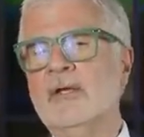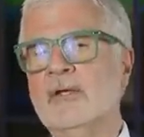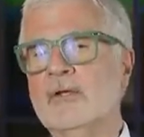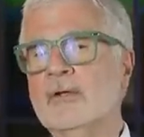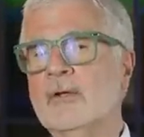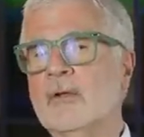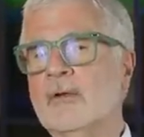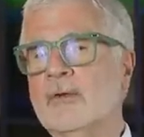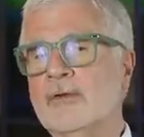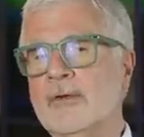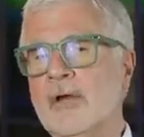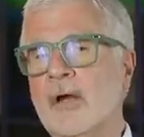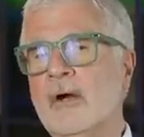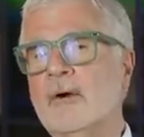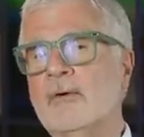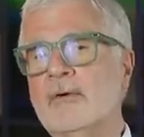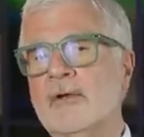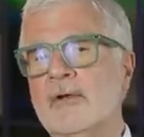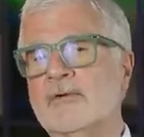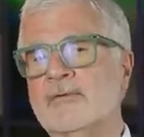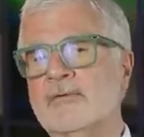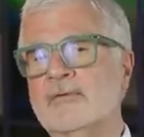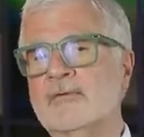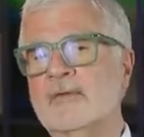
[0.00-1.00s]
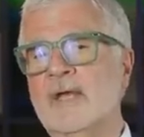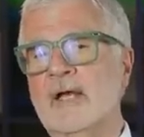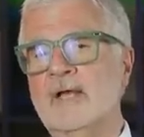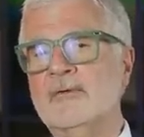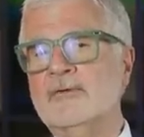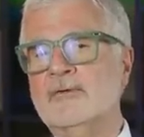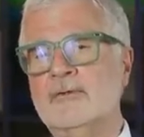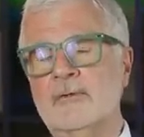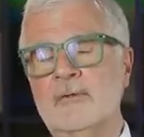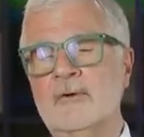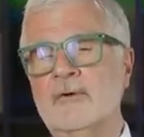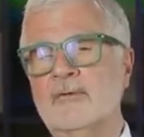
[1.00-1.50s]
You'll notice
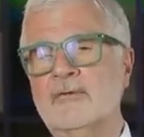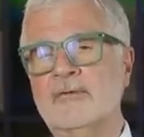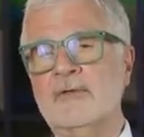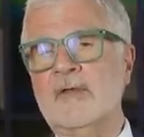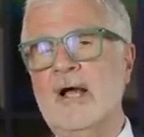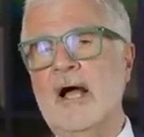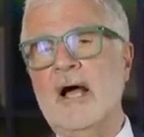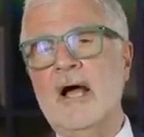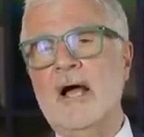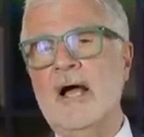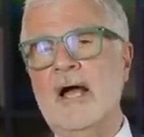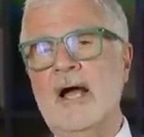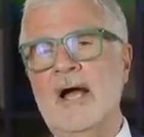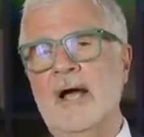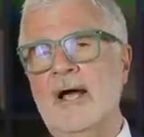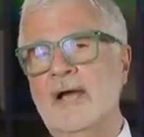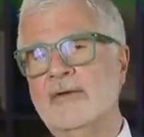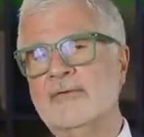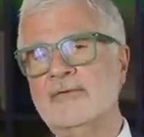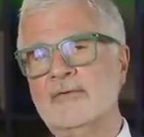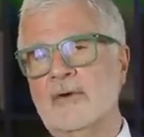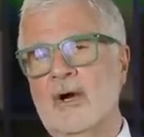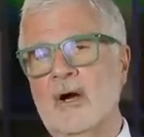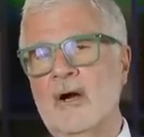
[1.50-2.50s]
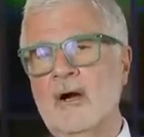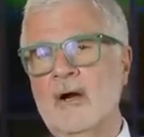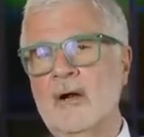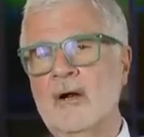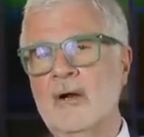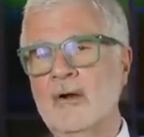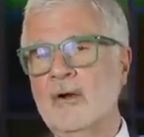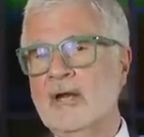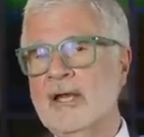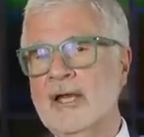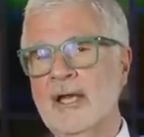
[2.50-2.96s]
that your thighs are